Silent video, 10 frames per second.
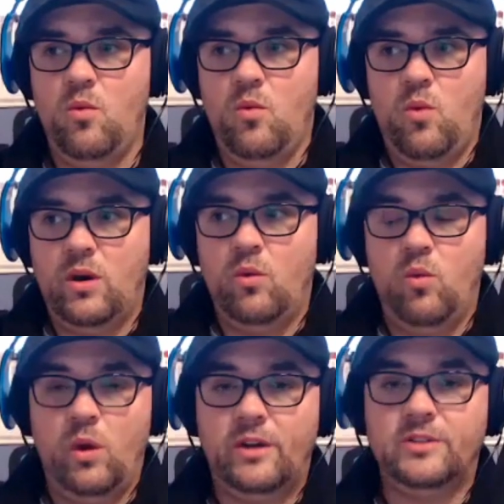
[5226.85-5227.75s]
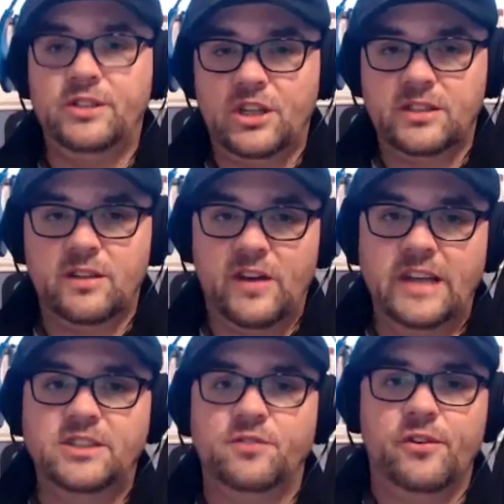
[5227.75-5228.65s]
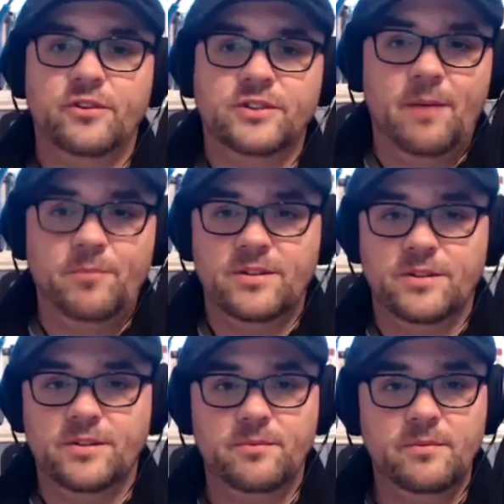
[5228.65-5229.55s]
Where's the justification for their skepticism?